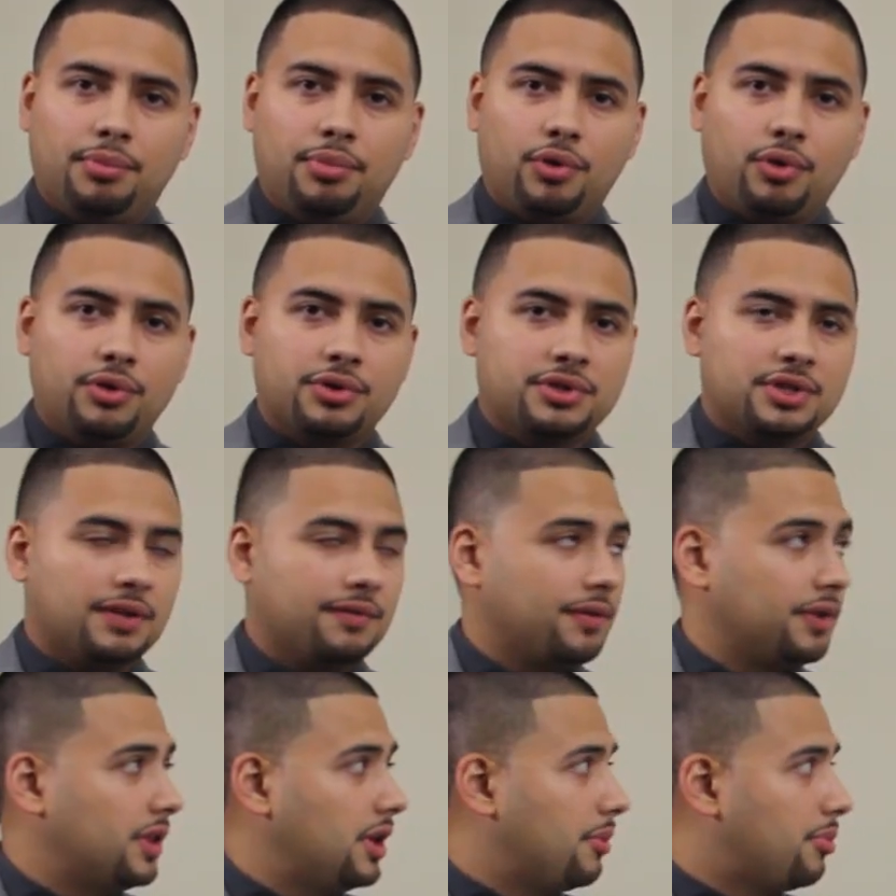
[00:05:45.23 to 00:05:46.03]

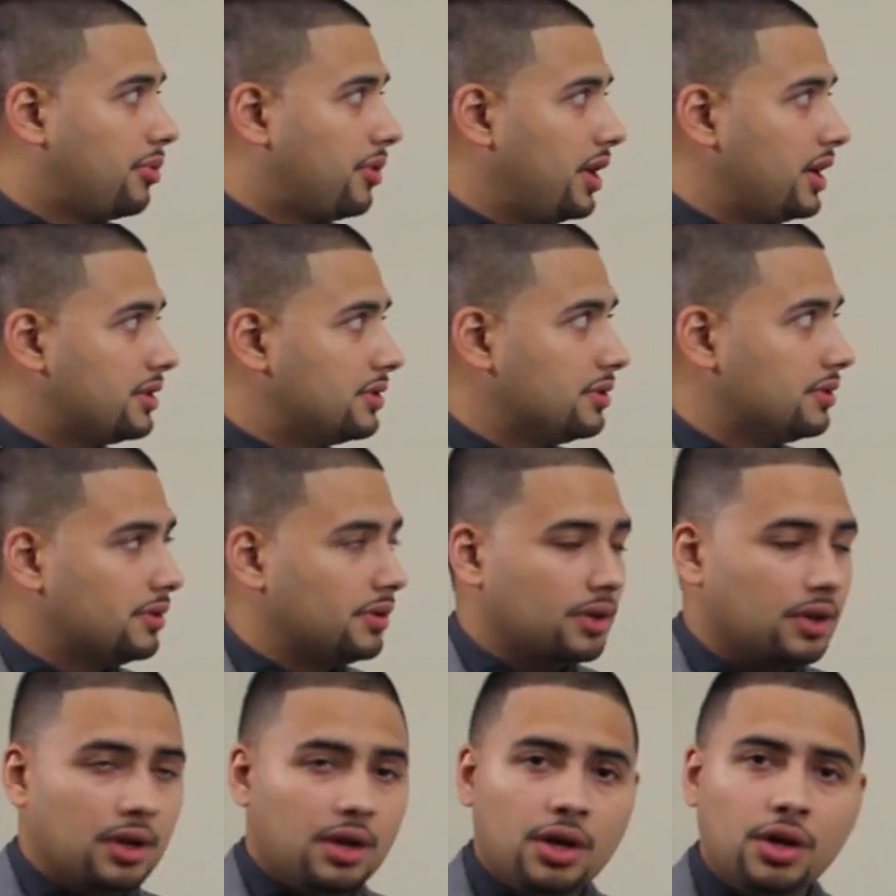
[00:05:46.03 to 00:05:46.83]
portion for the
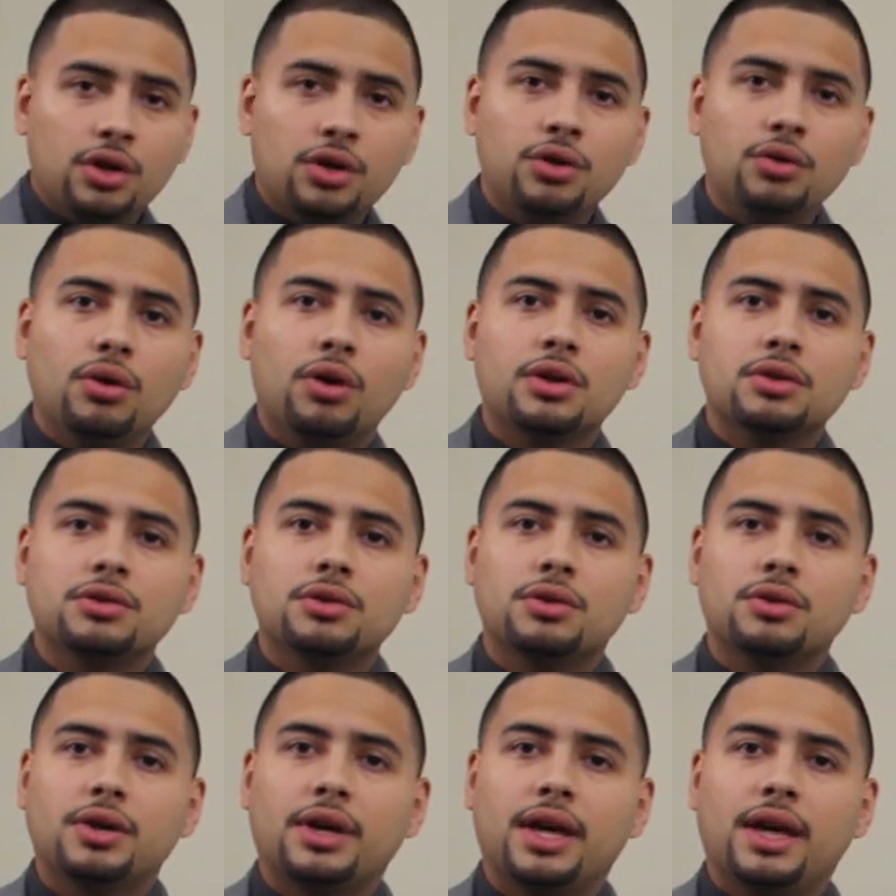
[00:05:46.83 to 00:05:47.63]
appraisal, you
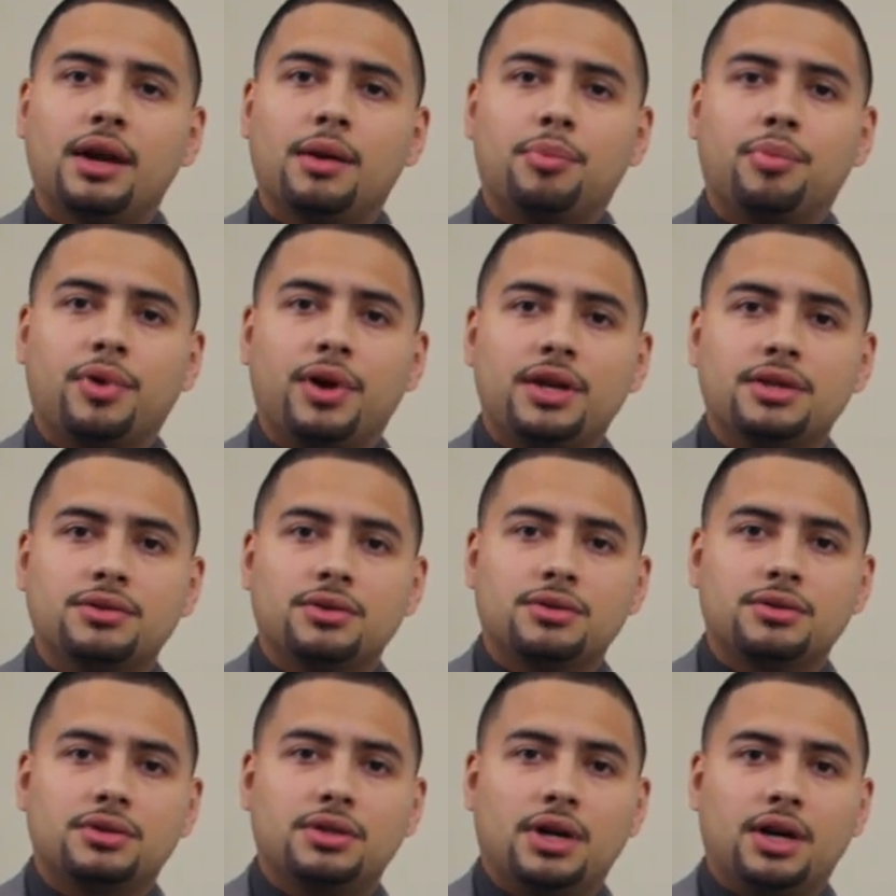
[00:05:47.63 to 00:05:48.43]
also get
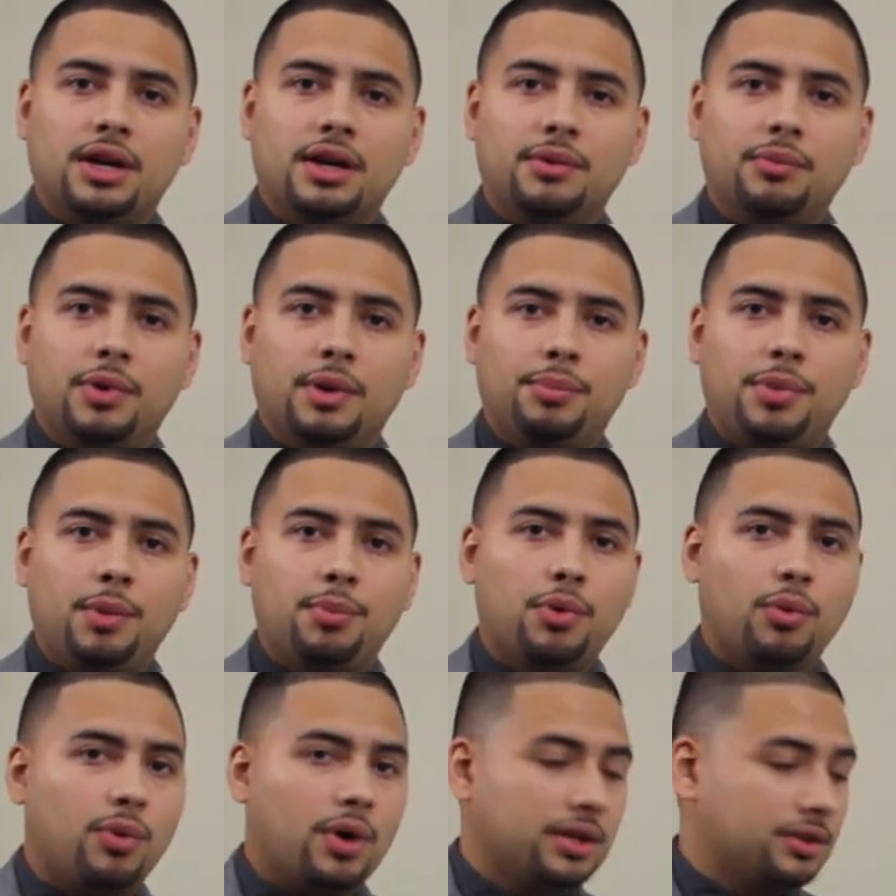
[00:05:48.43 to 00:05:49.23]
appraisals done when
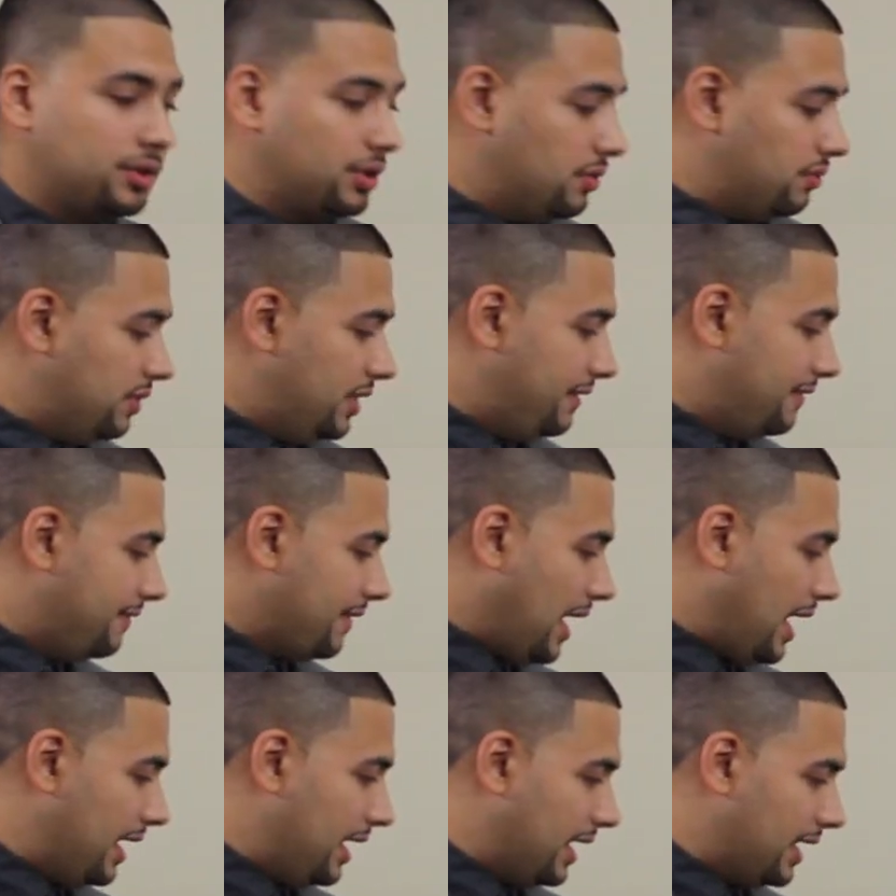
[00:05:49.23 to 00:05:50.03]
people want to
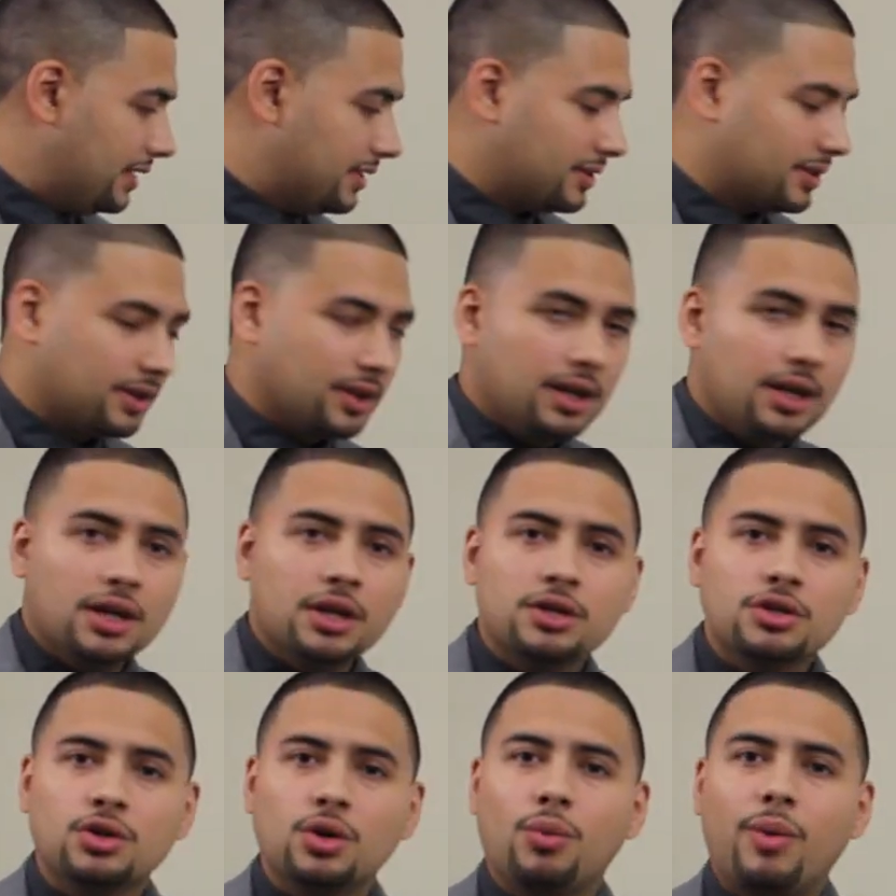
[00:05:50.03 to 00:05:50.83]
refinance.
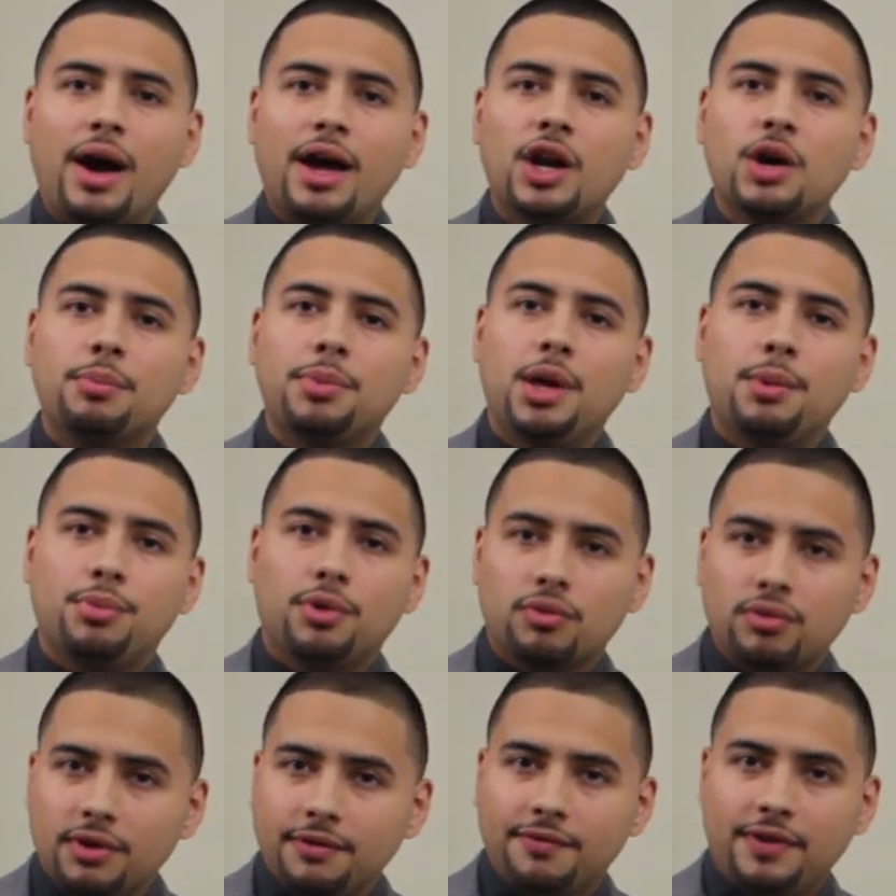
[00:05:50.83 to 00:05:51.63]
So why do
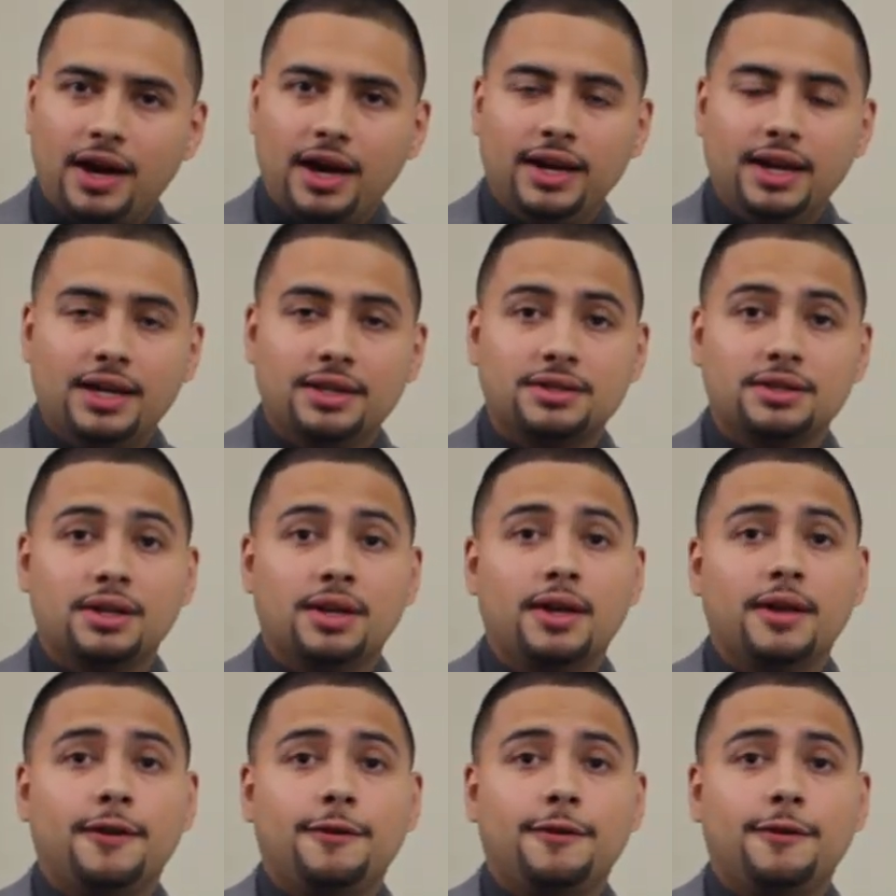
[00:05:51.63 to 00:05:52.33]
people refinance?